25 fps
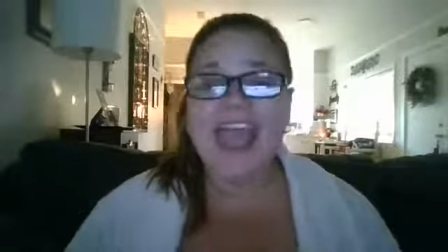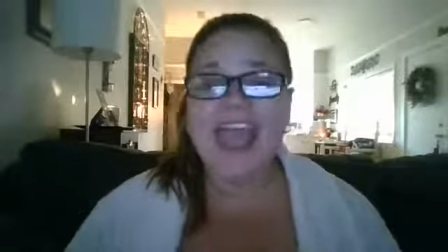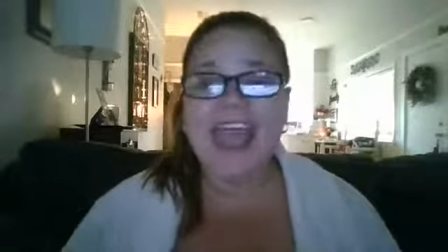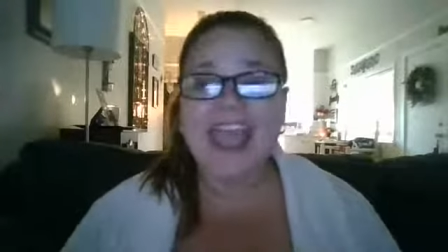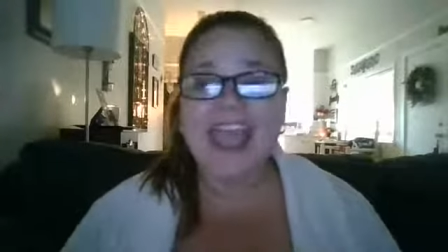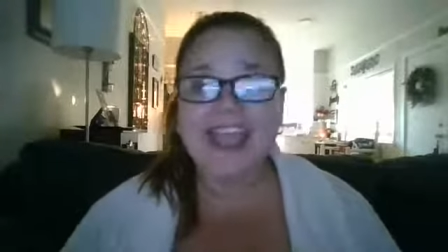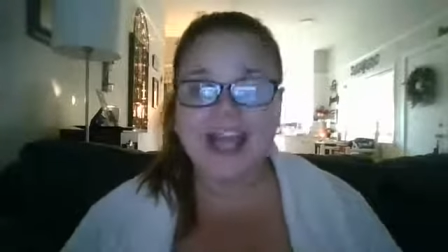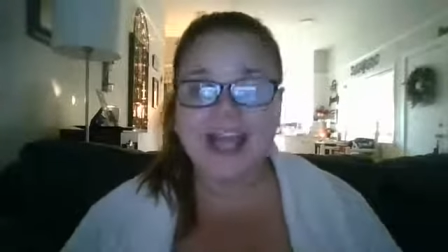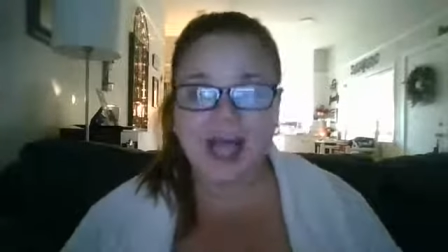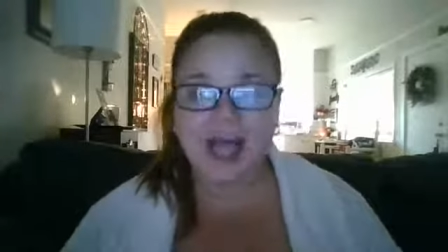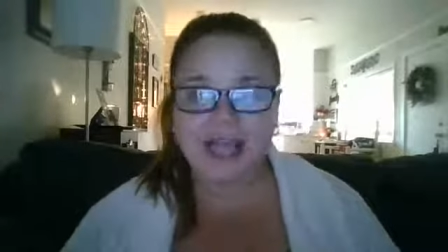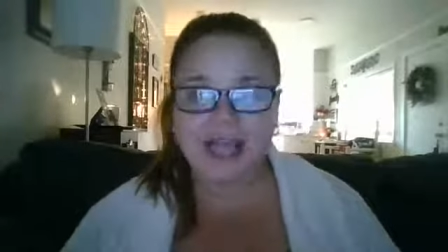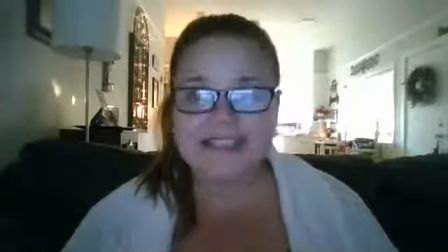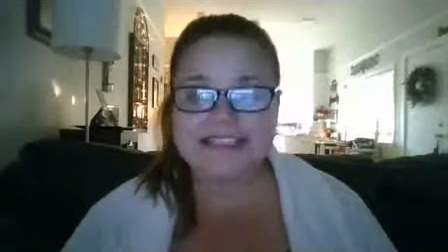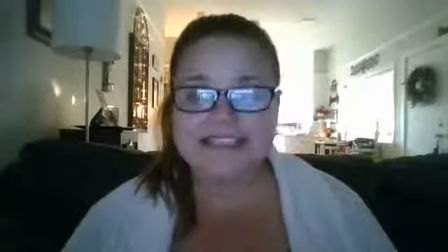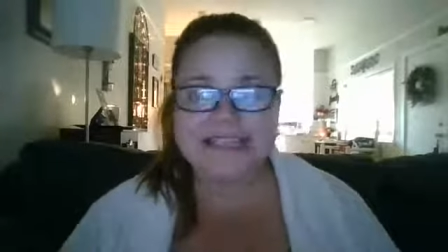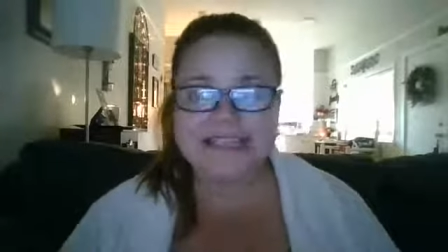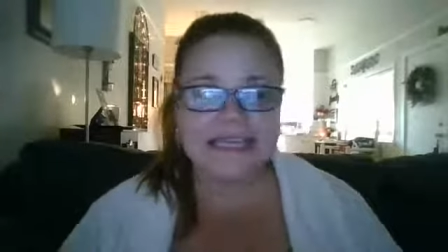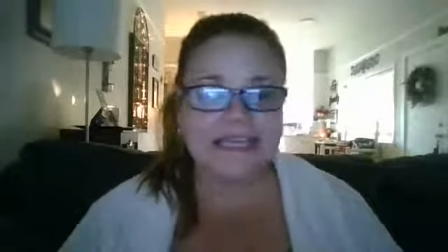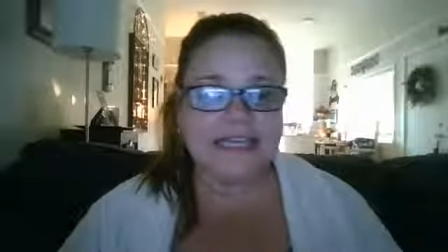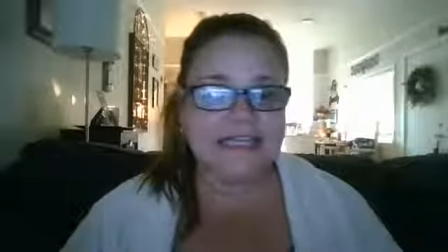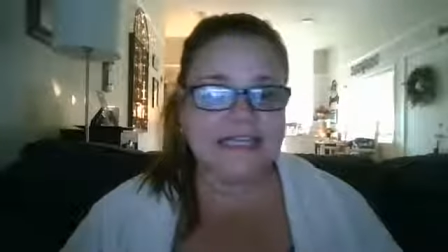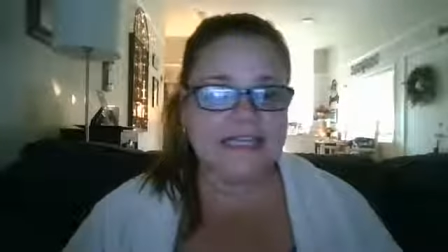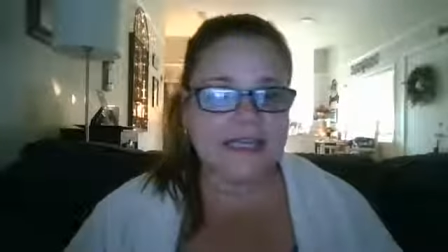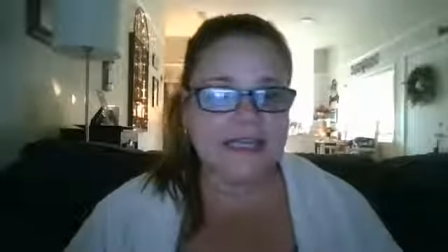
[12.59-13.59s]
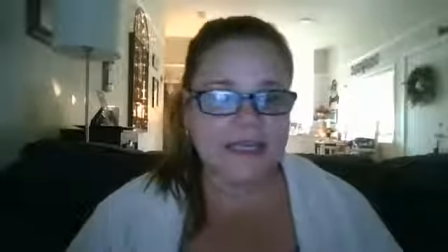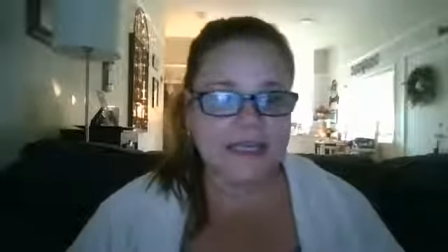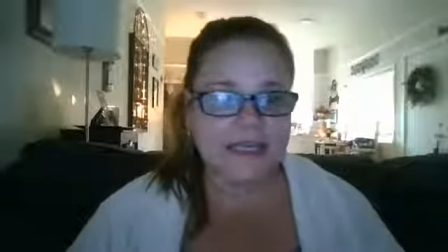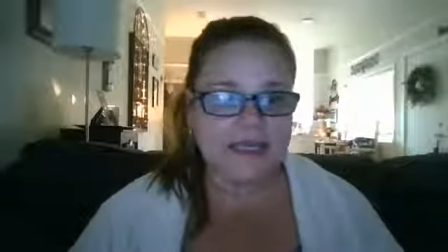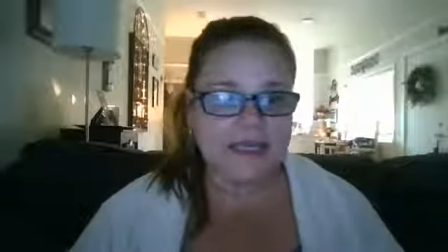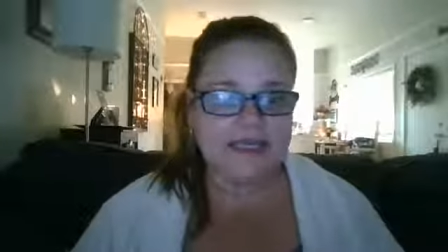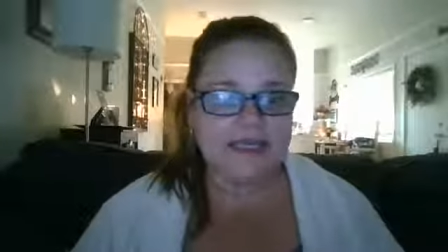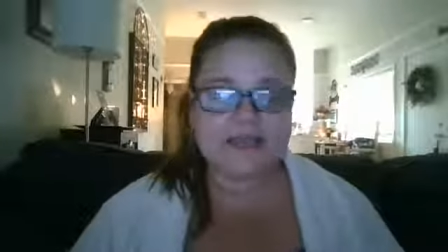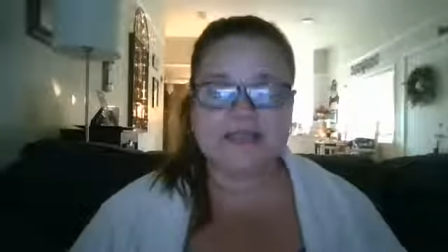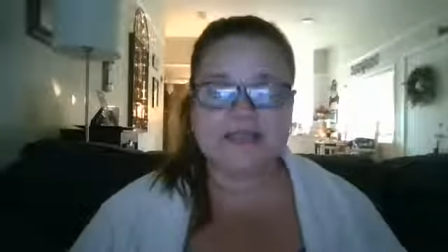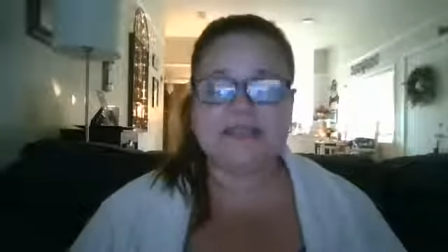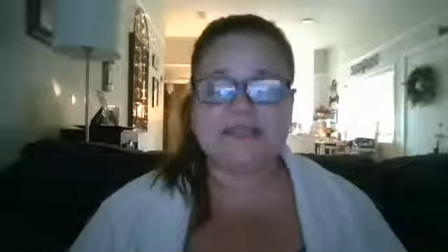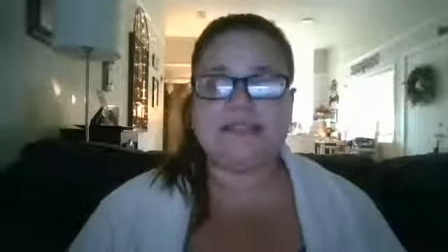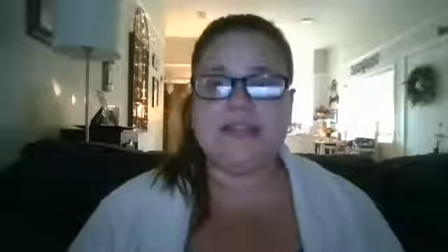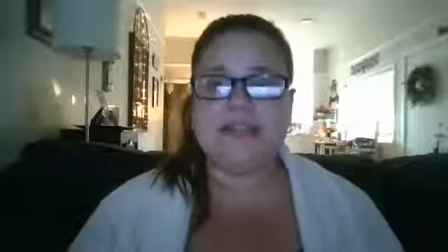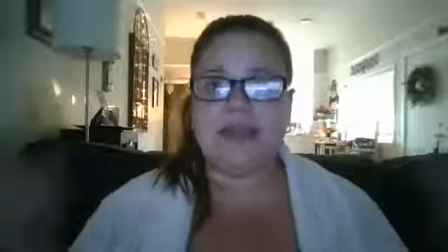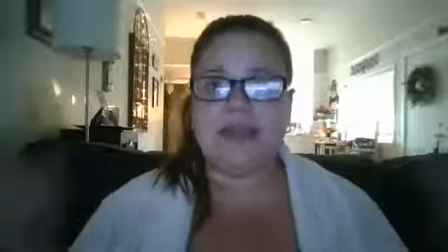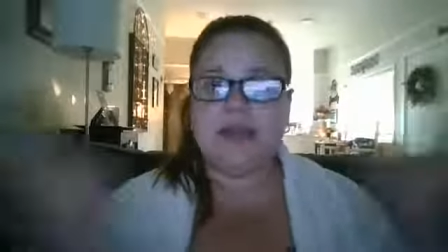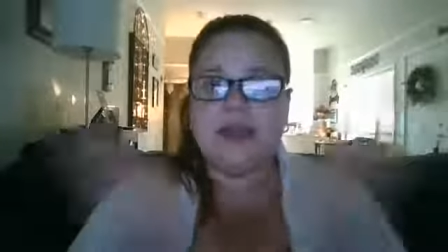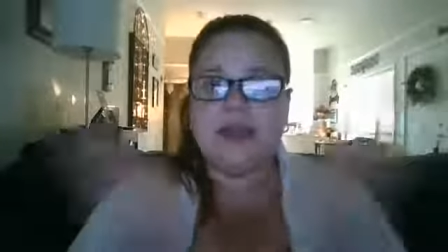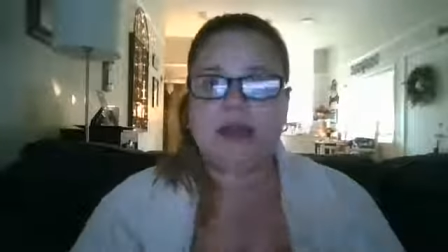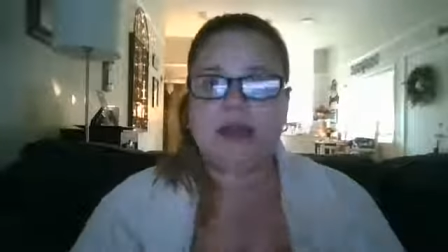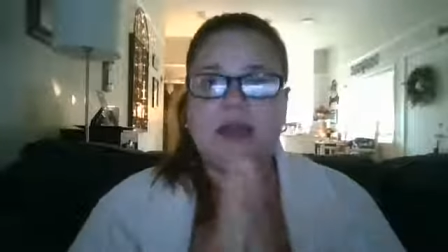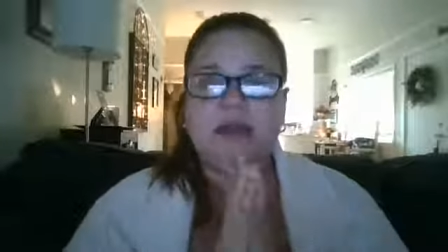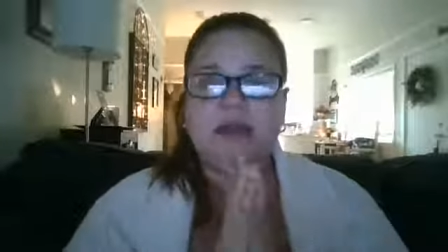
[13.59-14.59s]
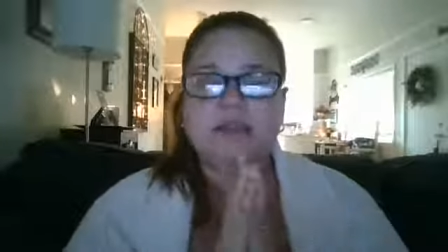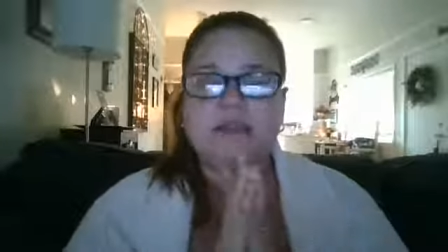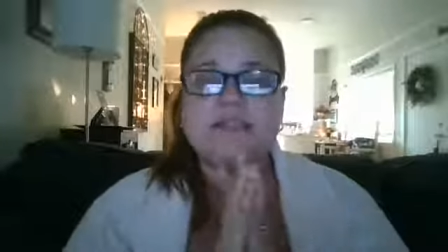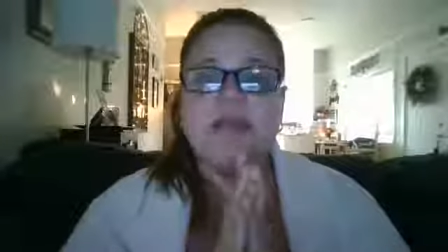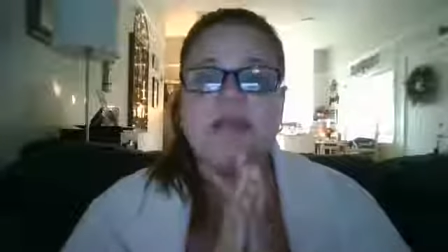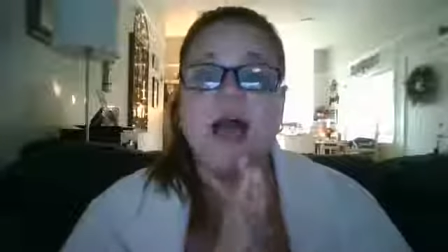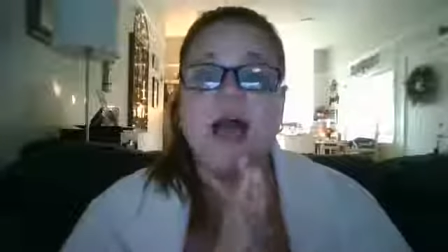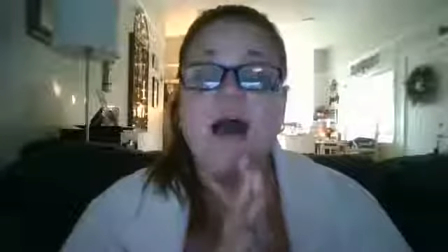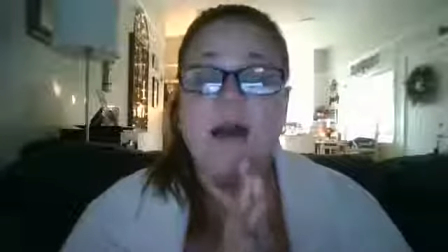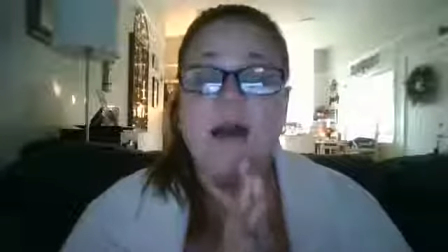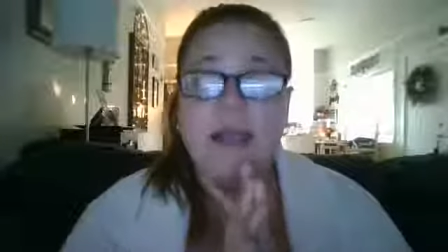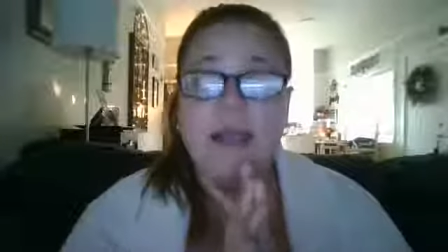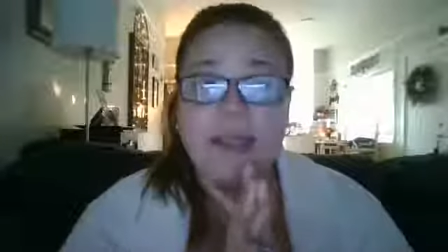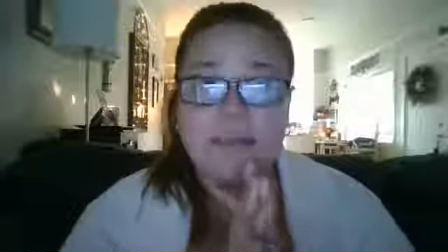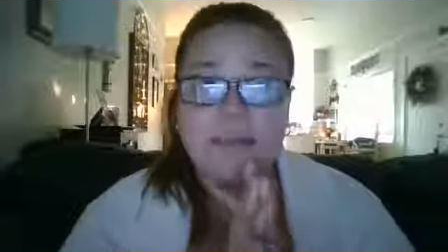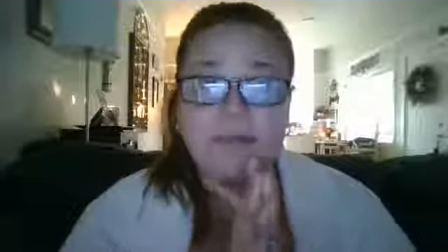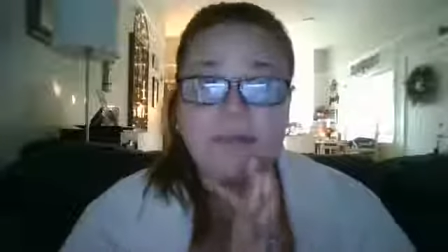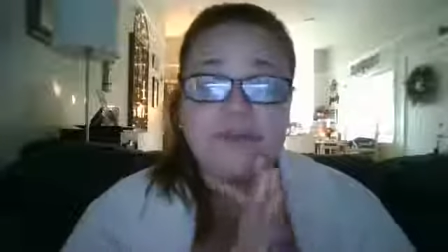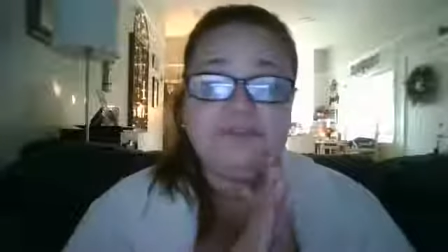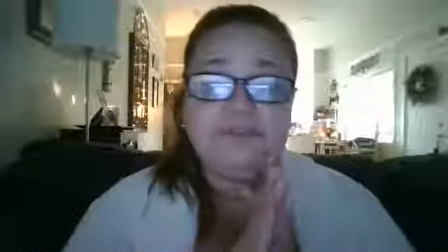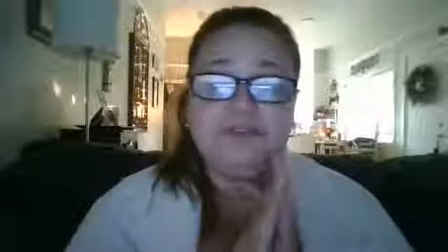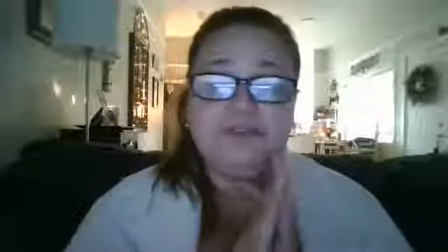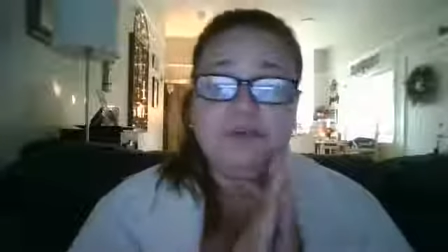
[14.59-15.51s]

Hey guys, it is time